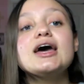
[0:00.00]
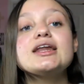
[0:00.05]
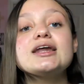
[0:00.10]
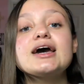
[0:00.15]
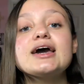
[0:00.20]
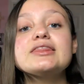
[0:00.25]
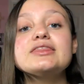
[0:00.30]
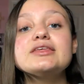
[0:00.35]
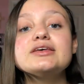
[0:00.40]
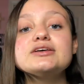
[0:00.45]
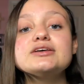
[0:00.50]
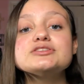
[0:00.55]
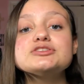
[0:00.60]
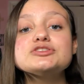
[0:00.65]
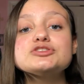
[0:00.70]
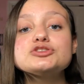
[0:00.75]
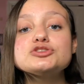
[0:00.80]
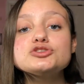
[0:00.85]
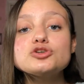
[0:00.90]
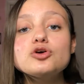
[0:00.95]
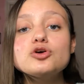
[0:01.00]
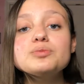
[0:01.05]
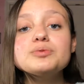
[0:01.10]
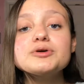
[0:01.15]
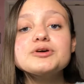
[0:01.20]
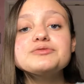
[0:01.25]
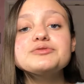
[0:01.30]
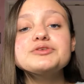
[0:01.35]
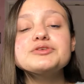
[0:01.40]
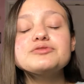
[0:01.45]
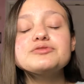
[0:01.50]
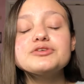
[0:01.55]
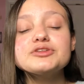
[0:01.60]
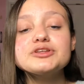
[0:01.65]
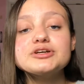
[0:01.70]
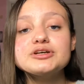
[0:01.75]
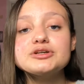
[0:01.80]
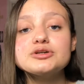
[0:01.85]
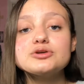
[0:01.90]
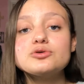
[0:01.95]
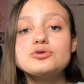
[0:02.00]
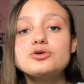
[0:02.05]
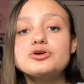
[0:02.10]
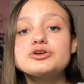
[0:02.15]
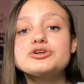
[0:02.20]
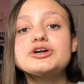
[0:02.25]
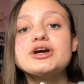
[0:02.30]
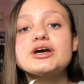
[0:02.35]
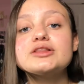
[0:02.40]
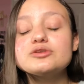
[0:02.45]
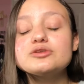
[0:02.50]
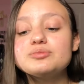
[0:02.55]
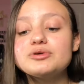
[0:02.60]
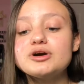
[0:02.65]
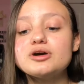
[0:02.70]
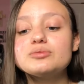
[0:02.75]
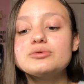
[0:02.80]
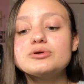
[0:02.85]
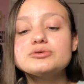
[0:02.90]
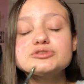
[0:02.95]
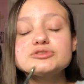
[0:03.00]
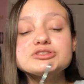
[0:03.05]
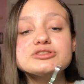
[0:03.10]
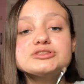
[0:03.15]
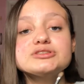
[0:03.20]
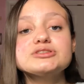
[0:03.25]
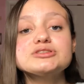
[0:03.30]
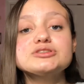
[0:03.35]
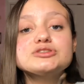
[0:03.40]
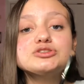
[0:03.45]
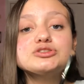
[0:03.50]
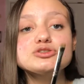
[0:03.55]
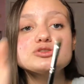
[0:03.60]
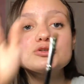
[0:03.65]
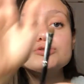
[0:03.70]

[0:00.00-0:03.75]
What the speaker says: I think it's so perfect for the inner corner and the brow bone since it's so